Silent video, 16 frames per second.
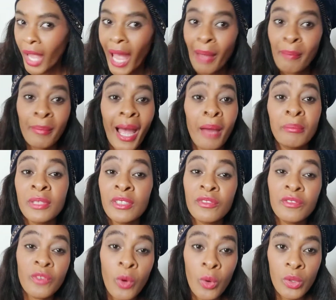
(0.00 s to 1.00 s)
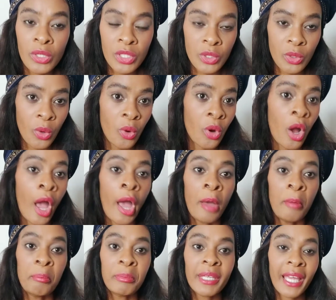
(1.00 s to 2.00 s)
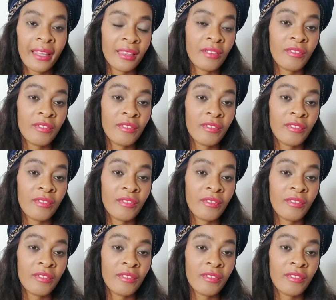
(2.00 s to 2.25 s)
I'm divorced, or me and the